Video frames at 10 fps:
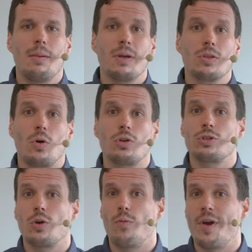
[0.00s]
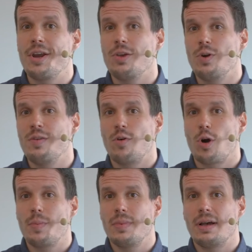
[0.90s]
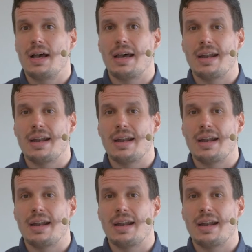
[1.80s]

but also very uniform and